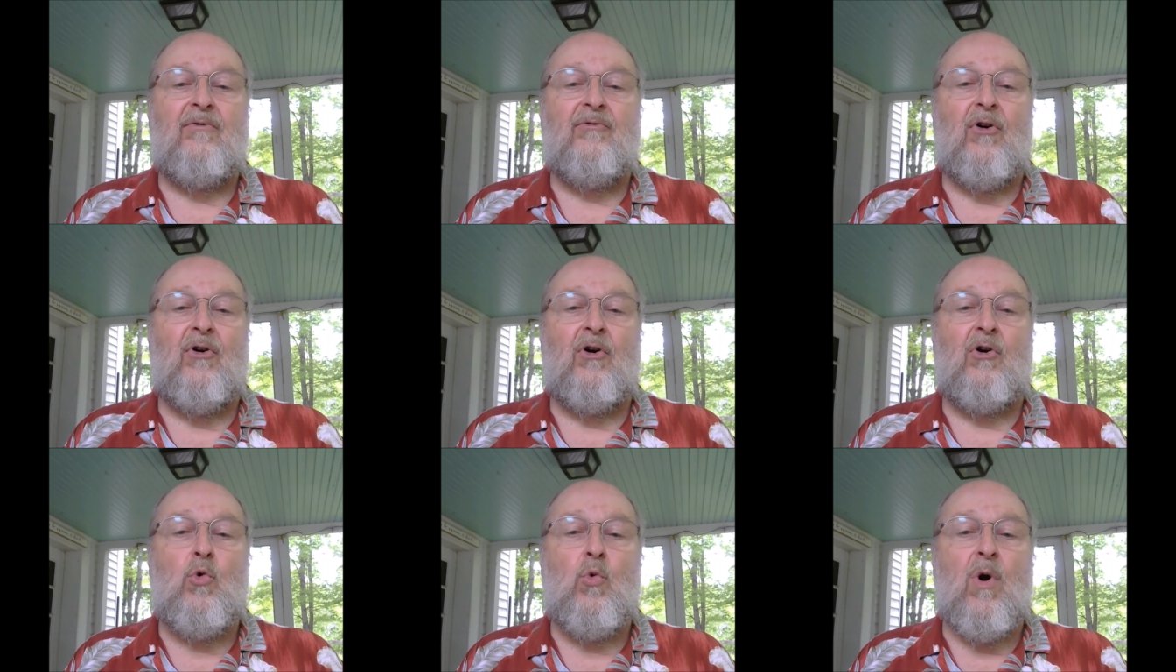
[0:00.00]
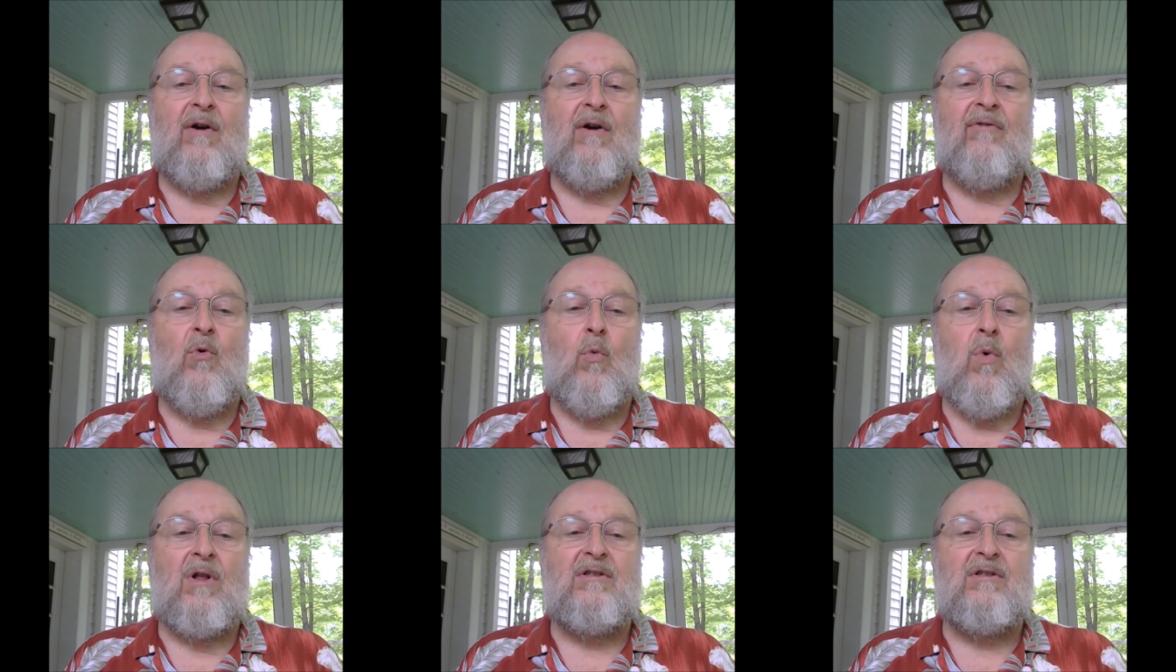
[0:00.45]
For
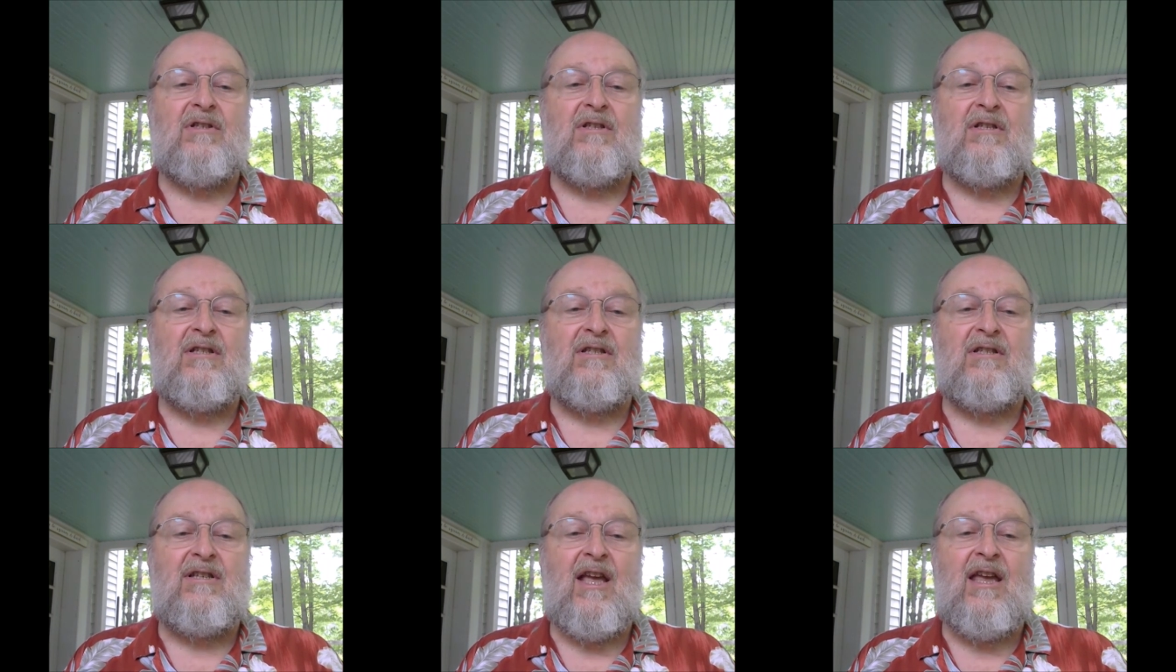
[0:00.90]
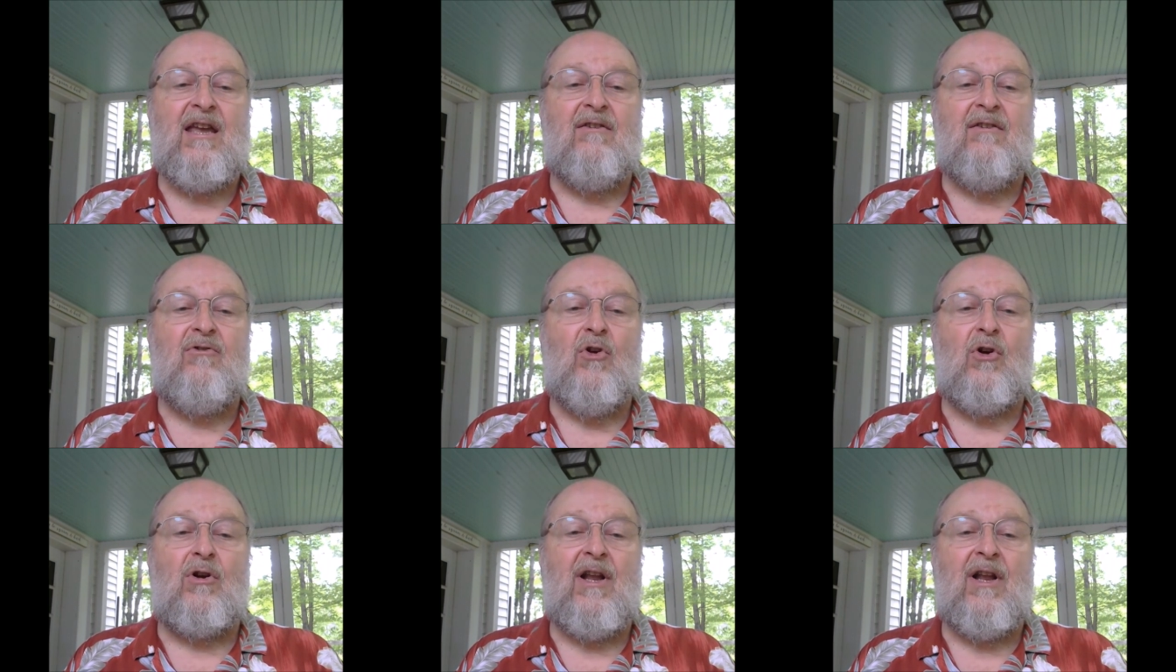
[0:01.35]
whoever wants to
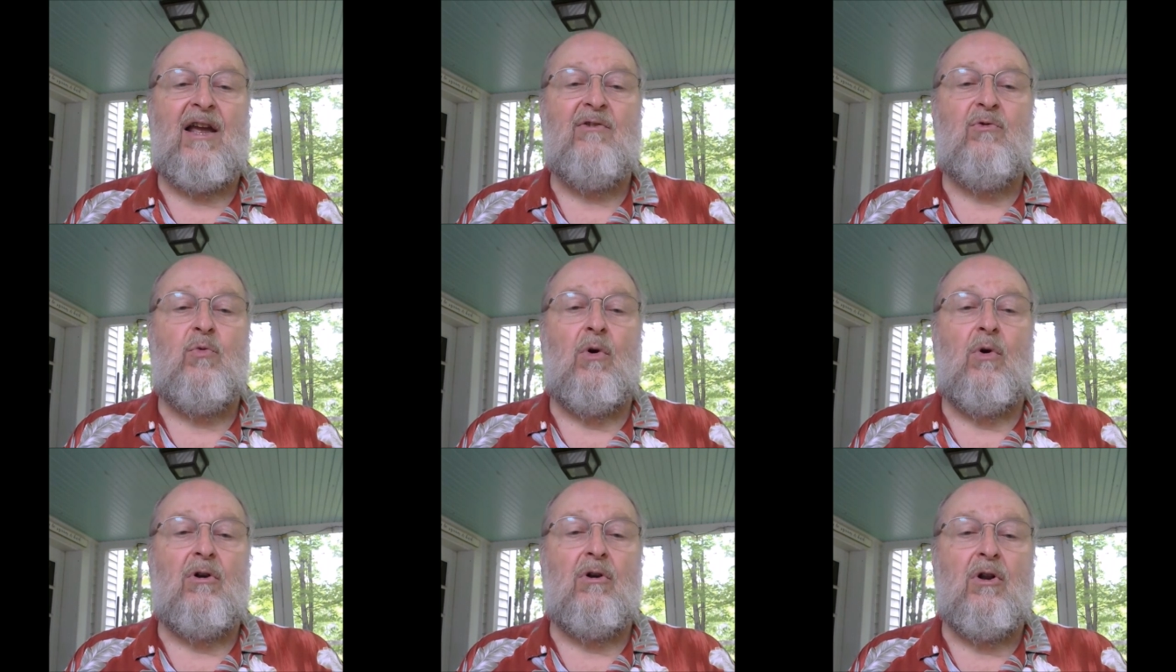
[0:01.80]
save their life will